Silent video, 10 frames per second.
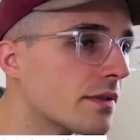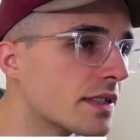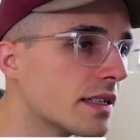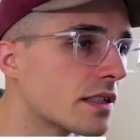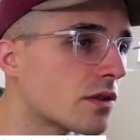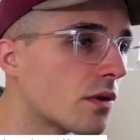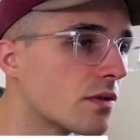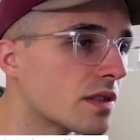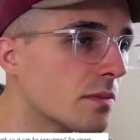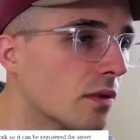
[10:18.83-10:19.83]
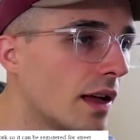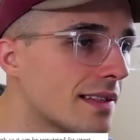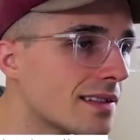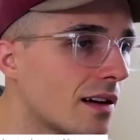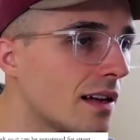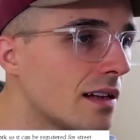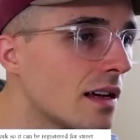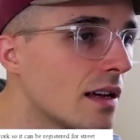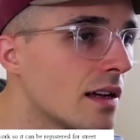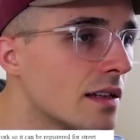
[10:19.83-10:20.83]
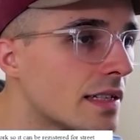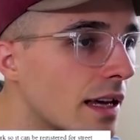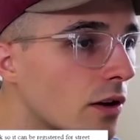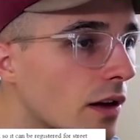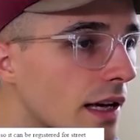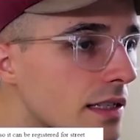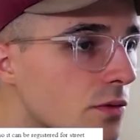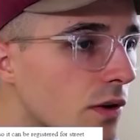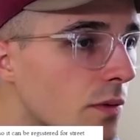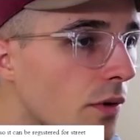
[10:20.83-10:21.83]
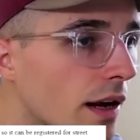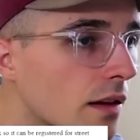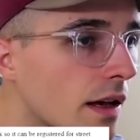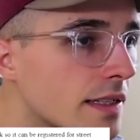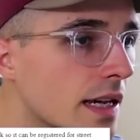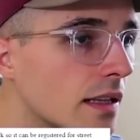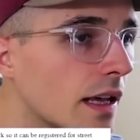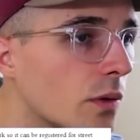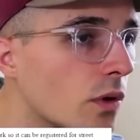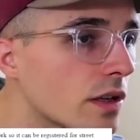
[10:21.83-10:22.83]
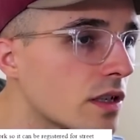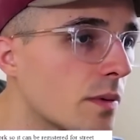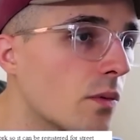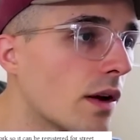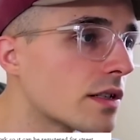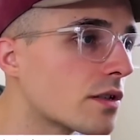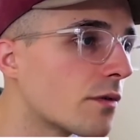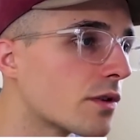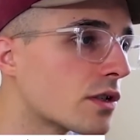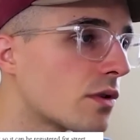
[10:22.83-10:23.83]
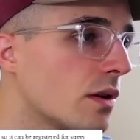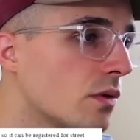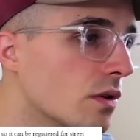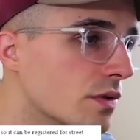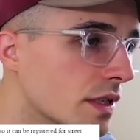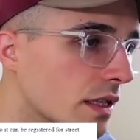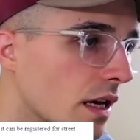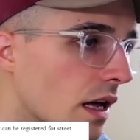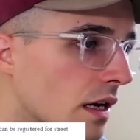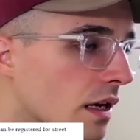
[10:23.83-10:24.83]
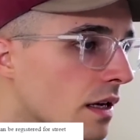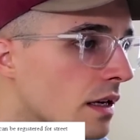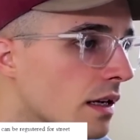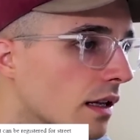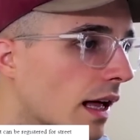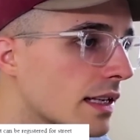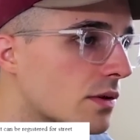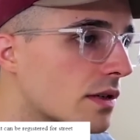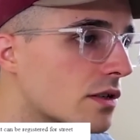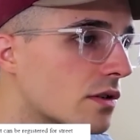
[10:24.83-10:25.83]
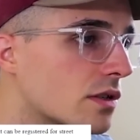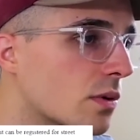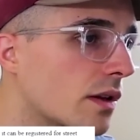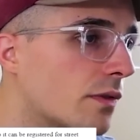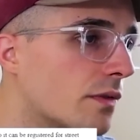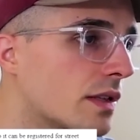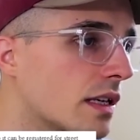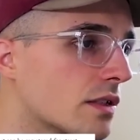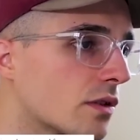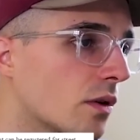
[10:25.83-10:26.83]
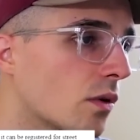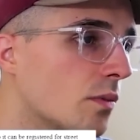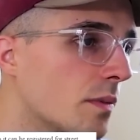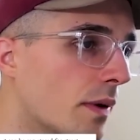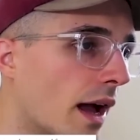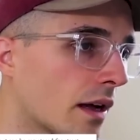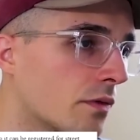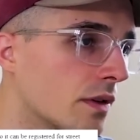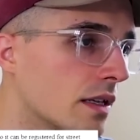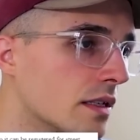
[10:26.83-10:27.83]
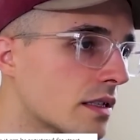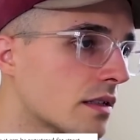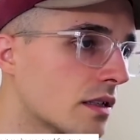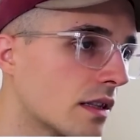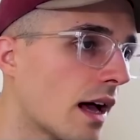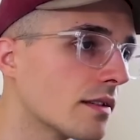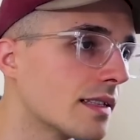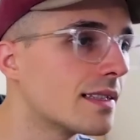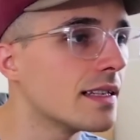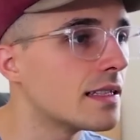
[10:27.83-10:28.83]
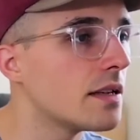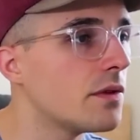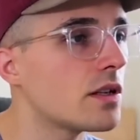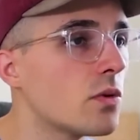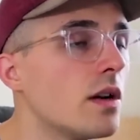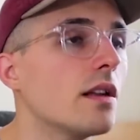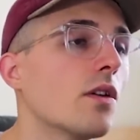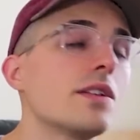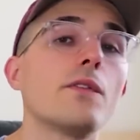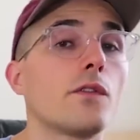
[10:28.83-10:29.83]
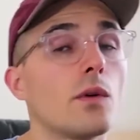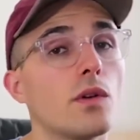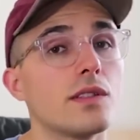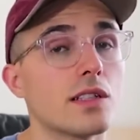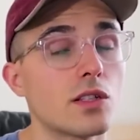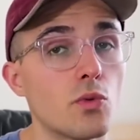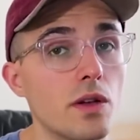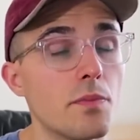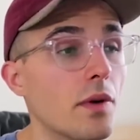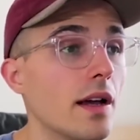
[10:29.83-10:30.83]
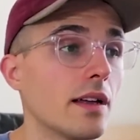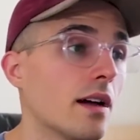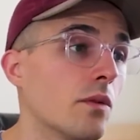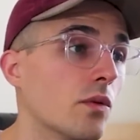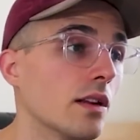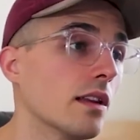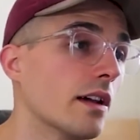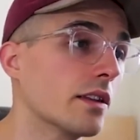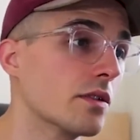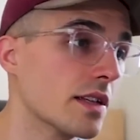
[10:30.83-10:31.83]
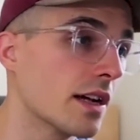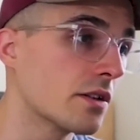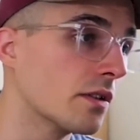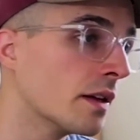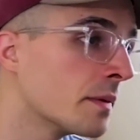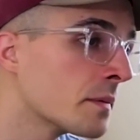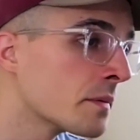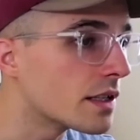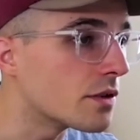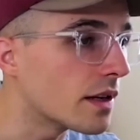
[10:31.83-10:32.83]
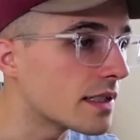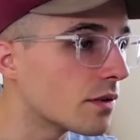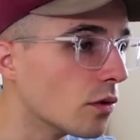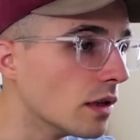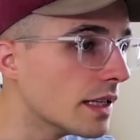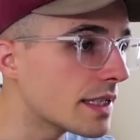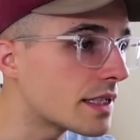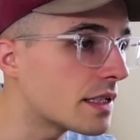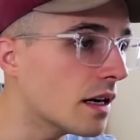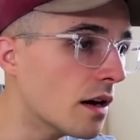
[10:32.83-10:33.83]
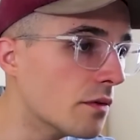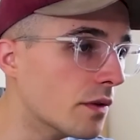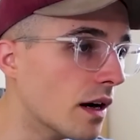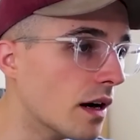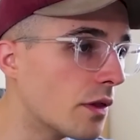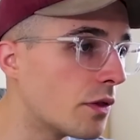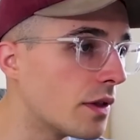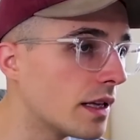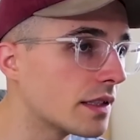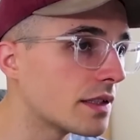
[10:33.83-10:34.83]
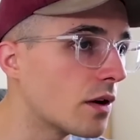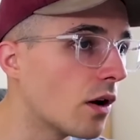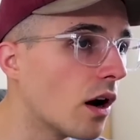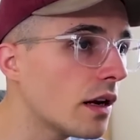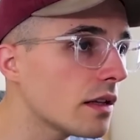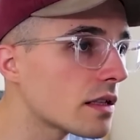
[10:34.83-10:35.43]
I've since thrown some lights on it. Tail lights, rear brake lights, headlight works can be registered for street use again. Last registered in 2015, so there will be back fees. It's a 1000cc V-twin. RC51's a sweet bike. I really like those actually. Gets you a nice little list of things that are on it.